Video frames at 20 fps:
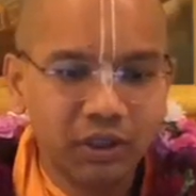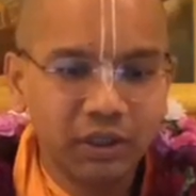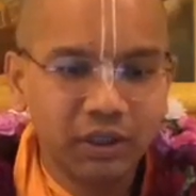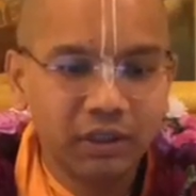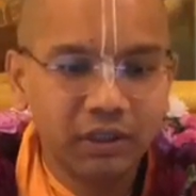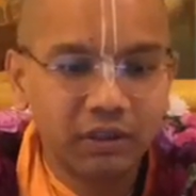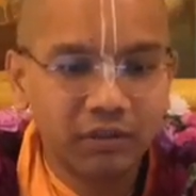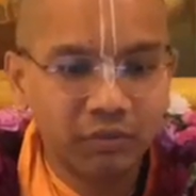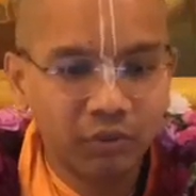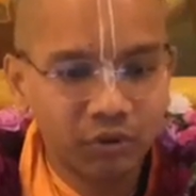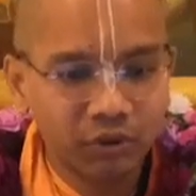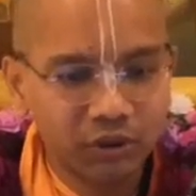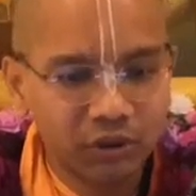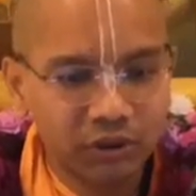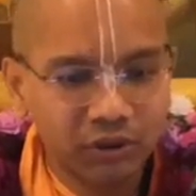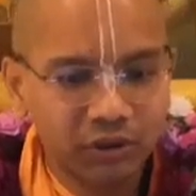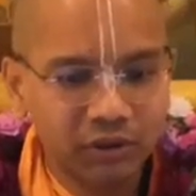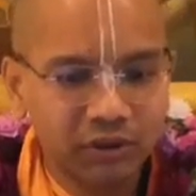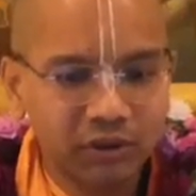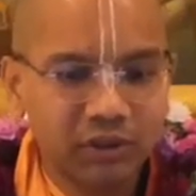
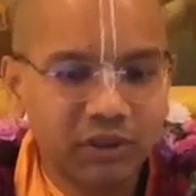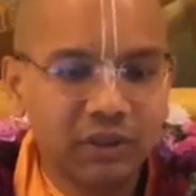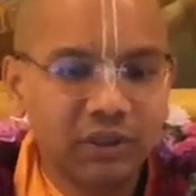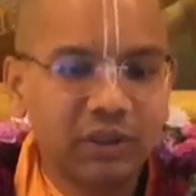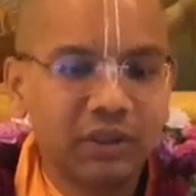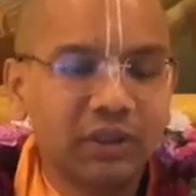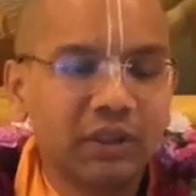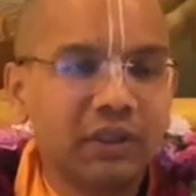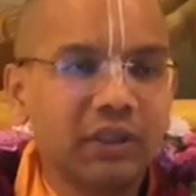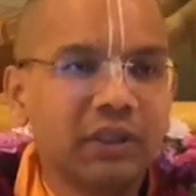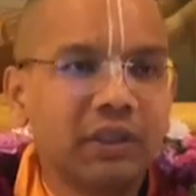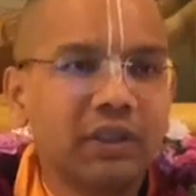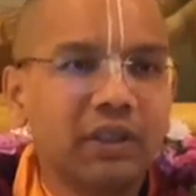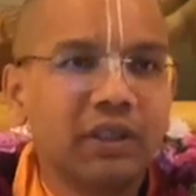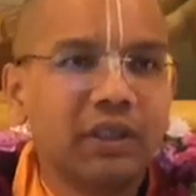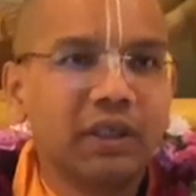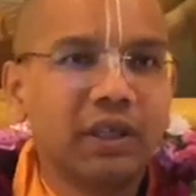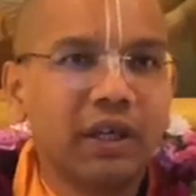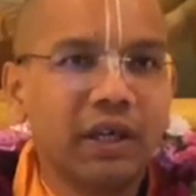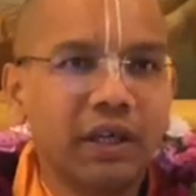devotion,
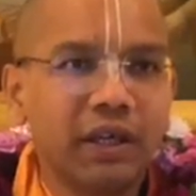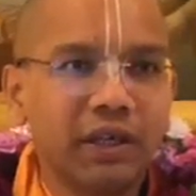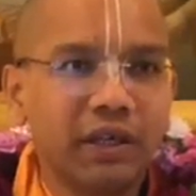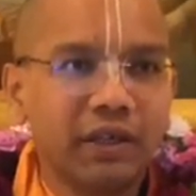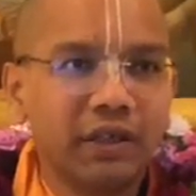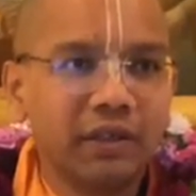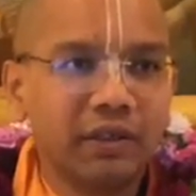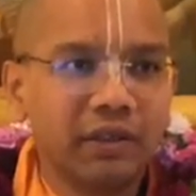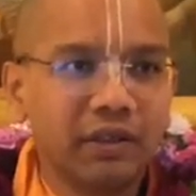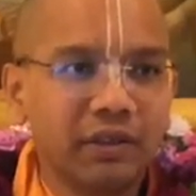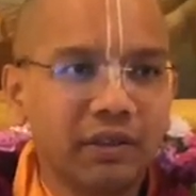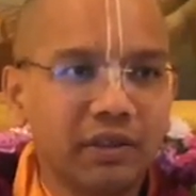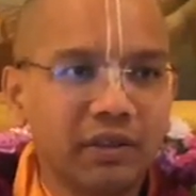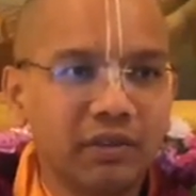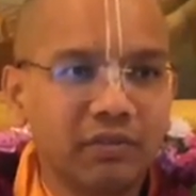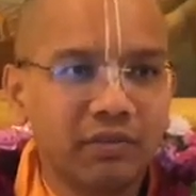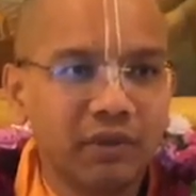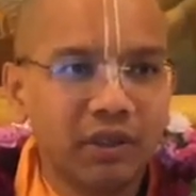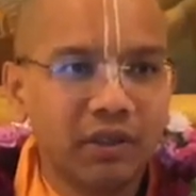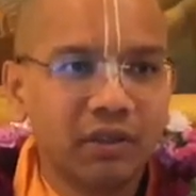and his
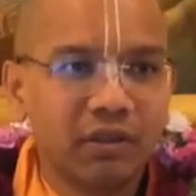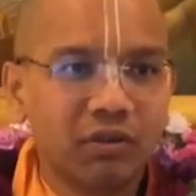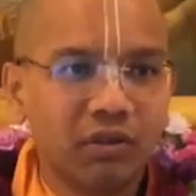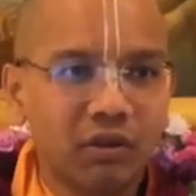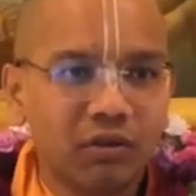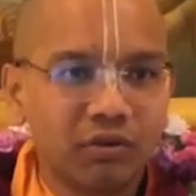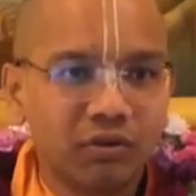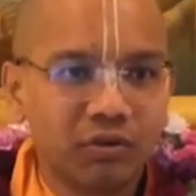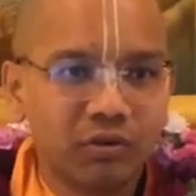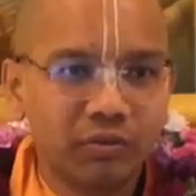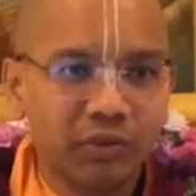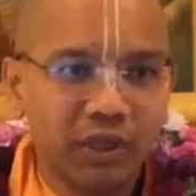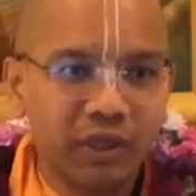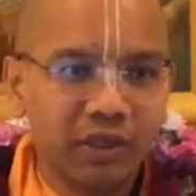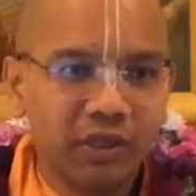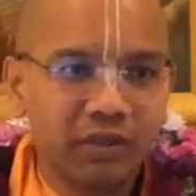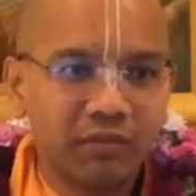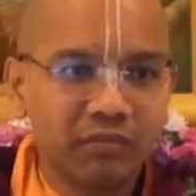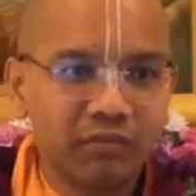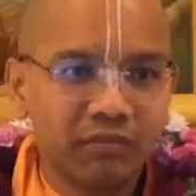father also made
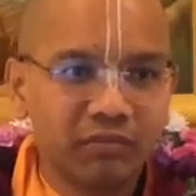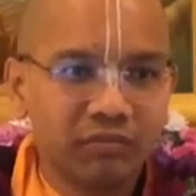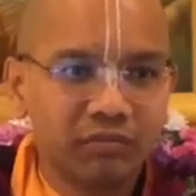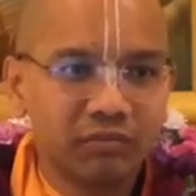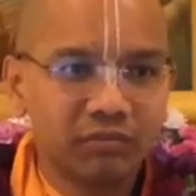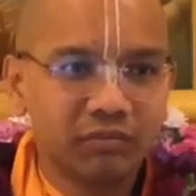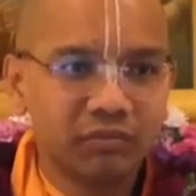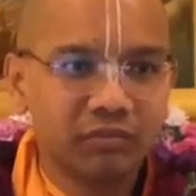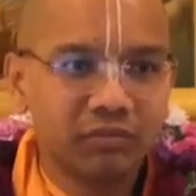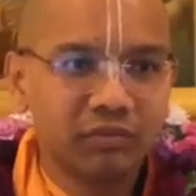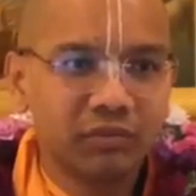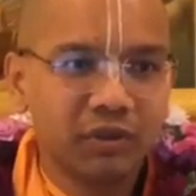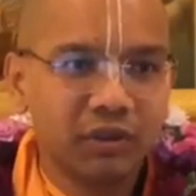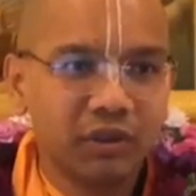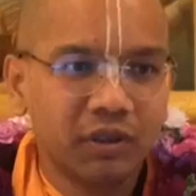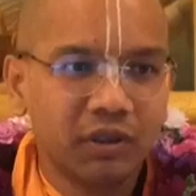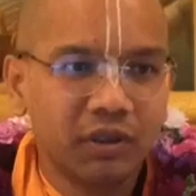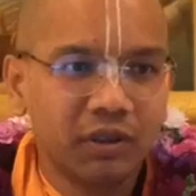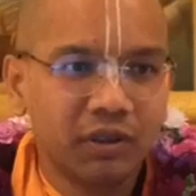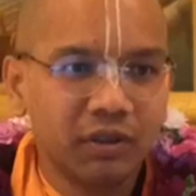him
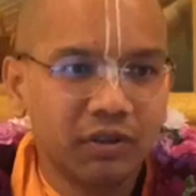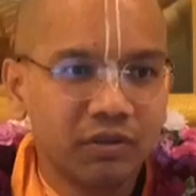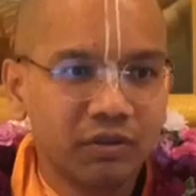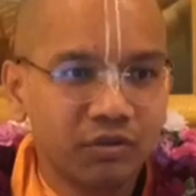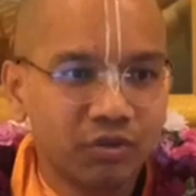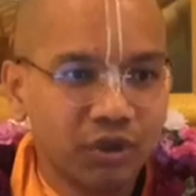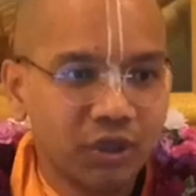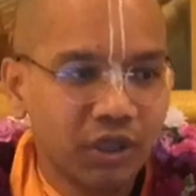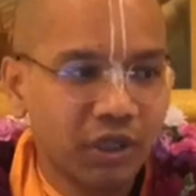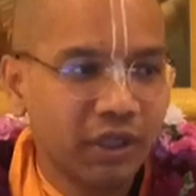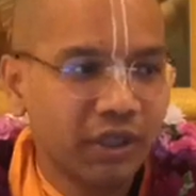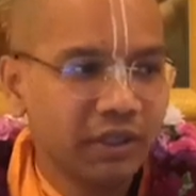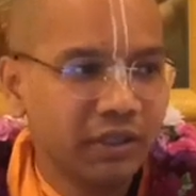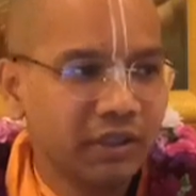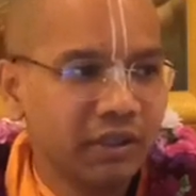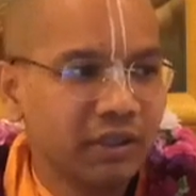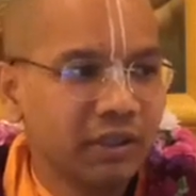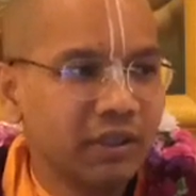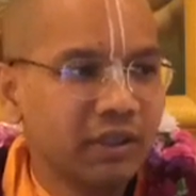to chant.